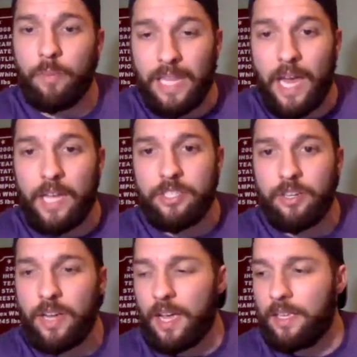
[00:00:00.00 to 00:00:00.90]
But last
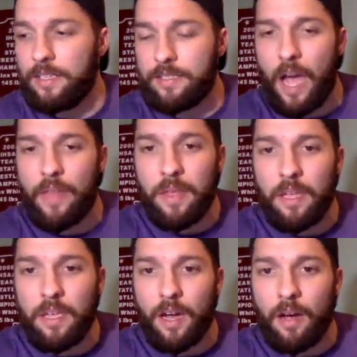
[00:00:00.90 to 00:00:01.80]
year, guys, I
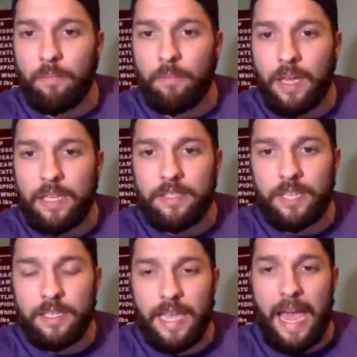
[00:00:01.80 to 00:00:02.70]
think
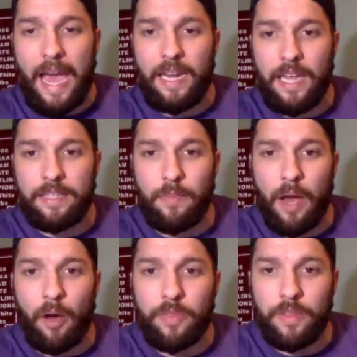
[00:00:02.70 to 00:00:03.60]
his caddy had some
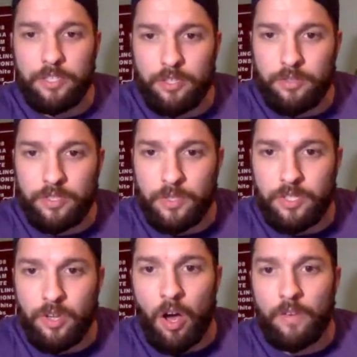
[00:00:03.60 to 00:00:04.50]
health issues and was
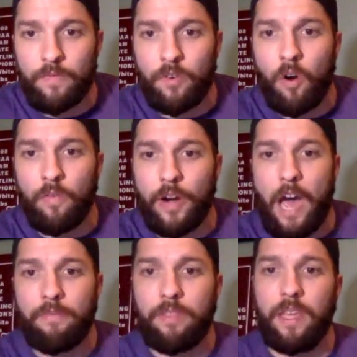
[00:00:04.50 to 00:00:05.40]
gone for over
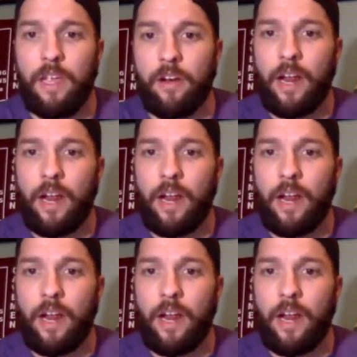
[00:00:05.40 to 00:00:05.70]
half the year.